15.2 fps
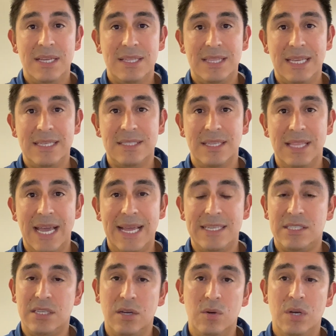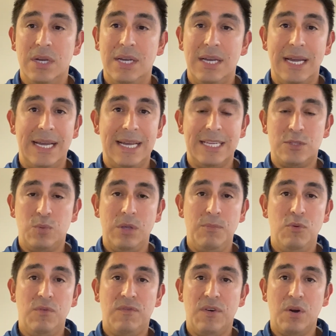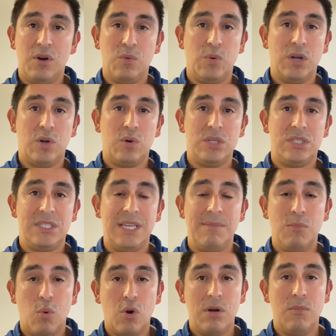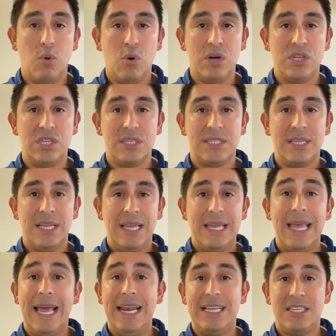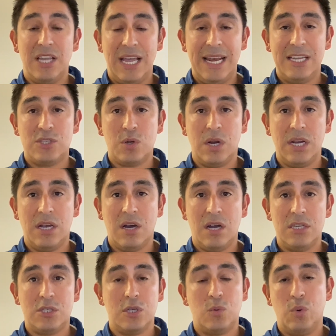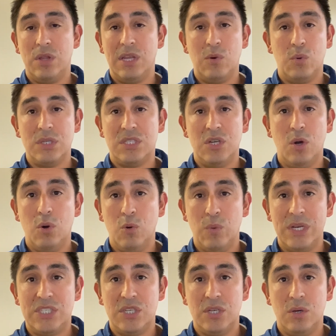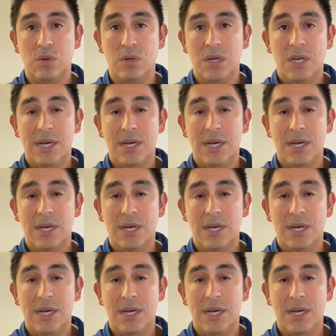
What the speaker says: things of that. So as we move forward, we're going to see more and more just electronic contract where there was no original